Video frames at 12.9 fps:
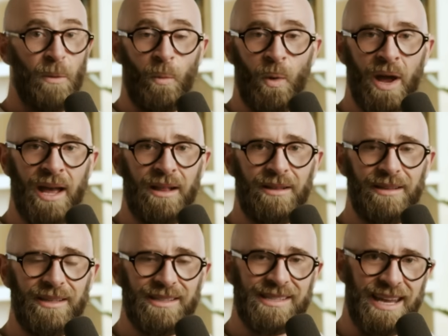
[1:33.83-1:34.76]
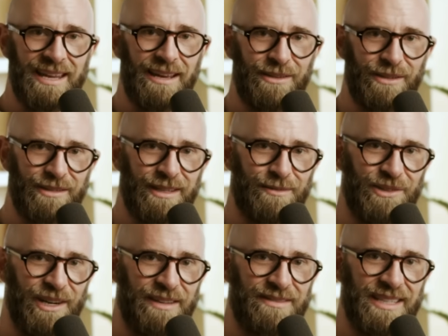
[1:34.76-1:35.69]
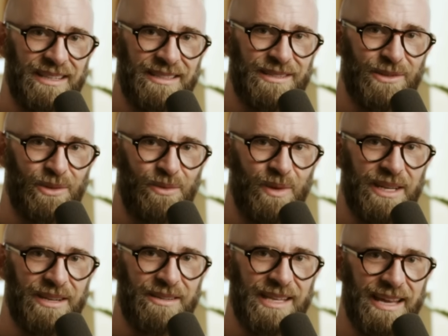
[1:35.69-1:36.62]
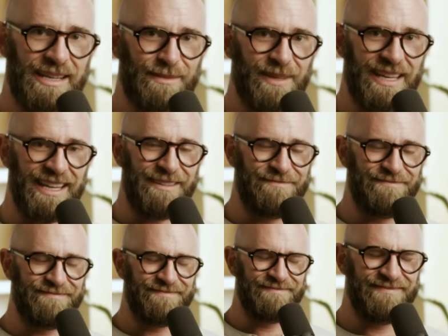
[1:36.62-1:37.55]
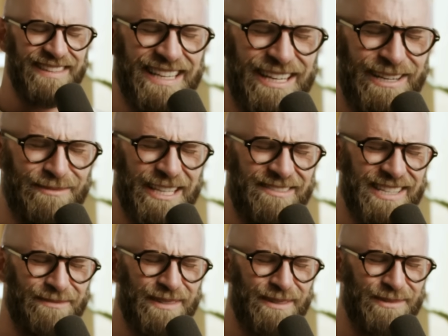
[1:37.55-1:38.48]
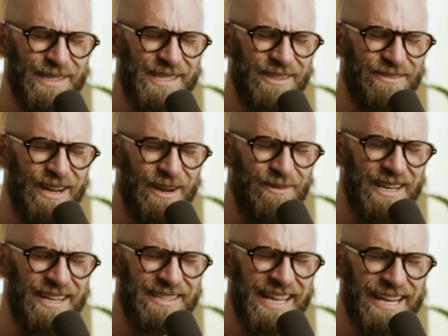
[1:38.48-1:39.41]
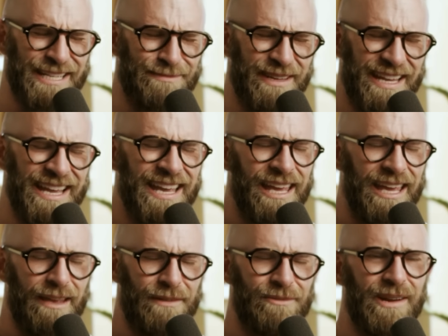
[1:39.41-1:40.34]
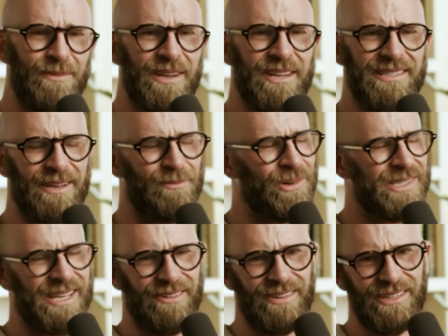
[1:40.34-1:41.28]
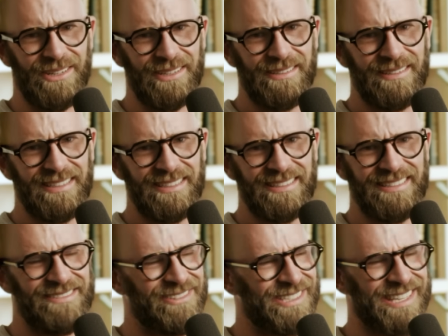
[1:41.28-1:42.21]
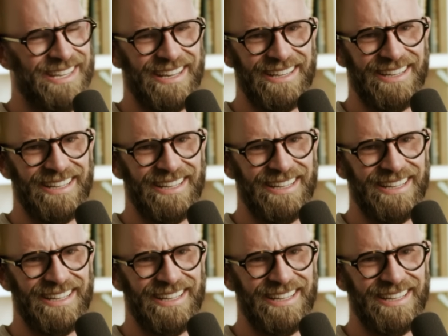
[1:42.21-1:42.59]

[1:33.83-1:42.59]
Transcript: Well, take out your thumb drives, uninstall Windows XP. Can't believe some people still run Windows XP. If you run Windows, what's going on? What's going